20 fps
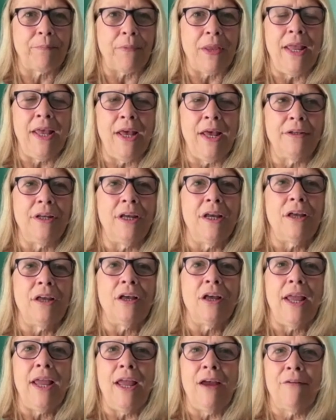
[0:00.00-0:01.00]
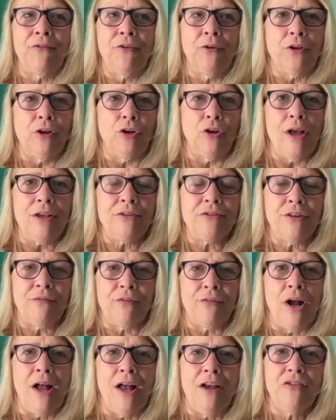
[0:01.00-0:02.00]
And after the loss of
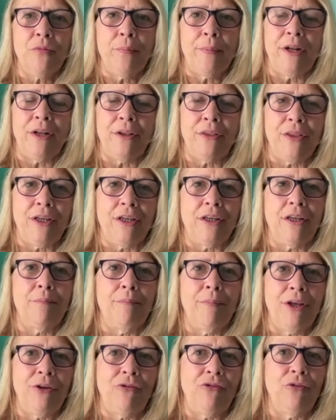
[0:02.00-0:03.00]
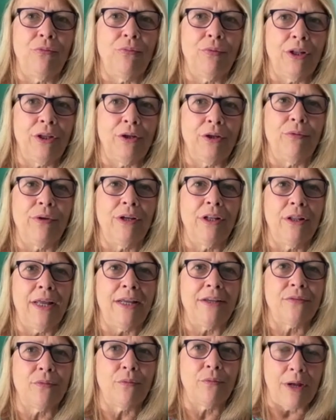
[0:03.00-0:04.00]
her husband, I think it made you really
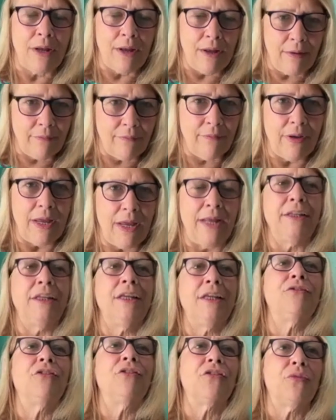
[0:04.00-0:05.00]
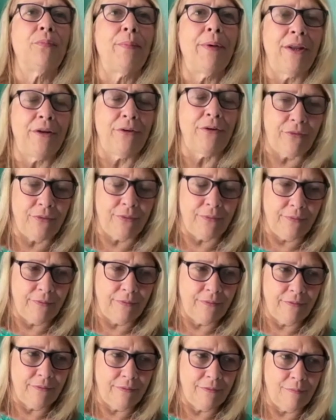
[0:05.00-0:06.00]
realize I need to spend
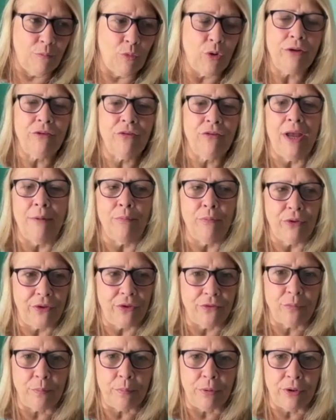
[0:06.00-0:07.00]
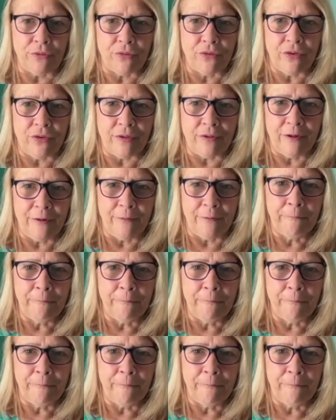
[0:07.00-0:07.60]
more time with this person.